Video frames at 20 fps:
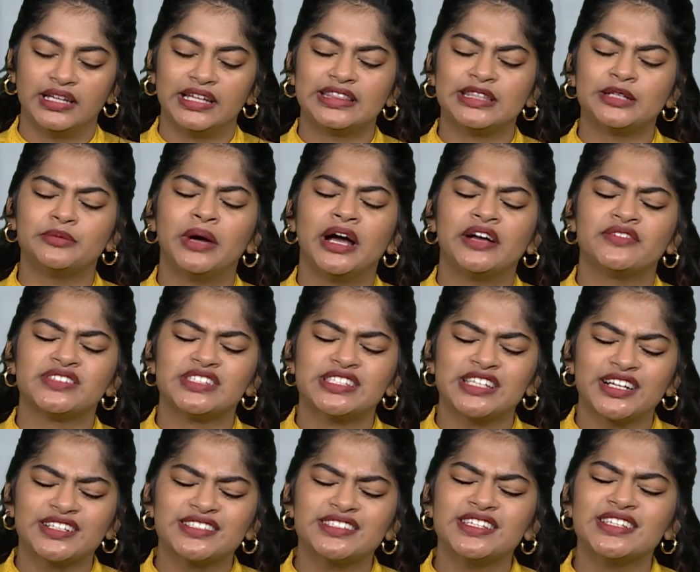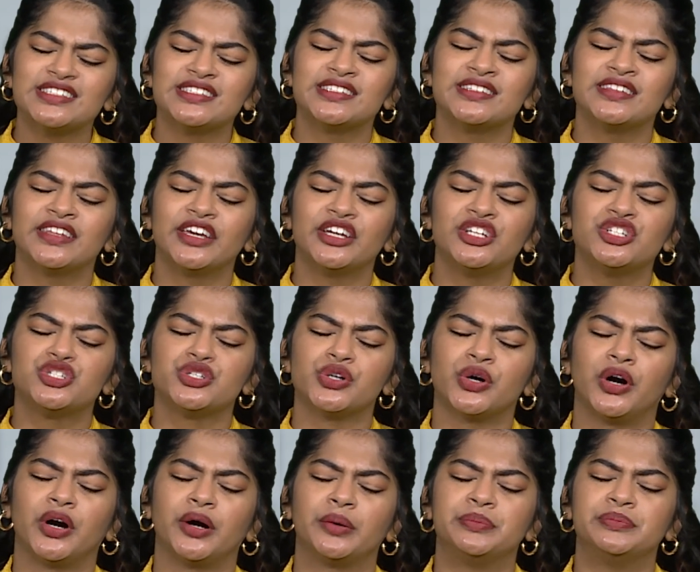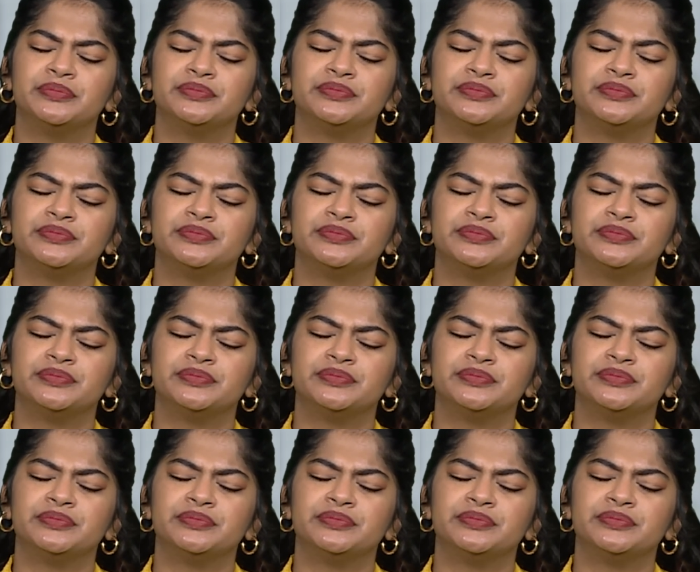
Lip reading: Let them have success in their job.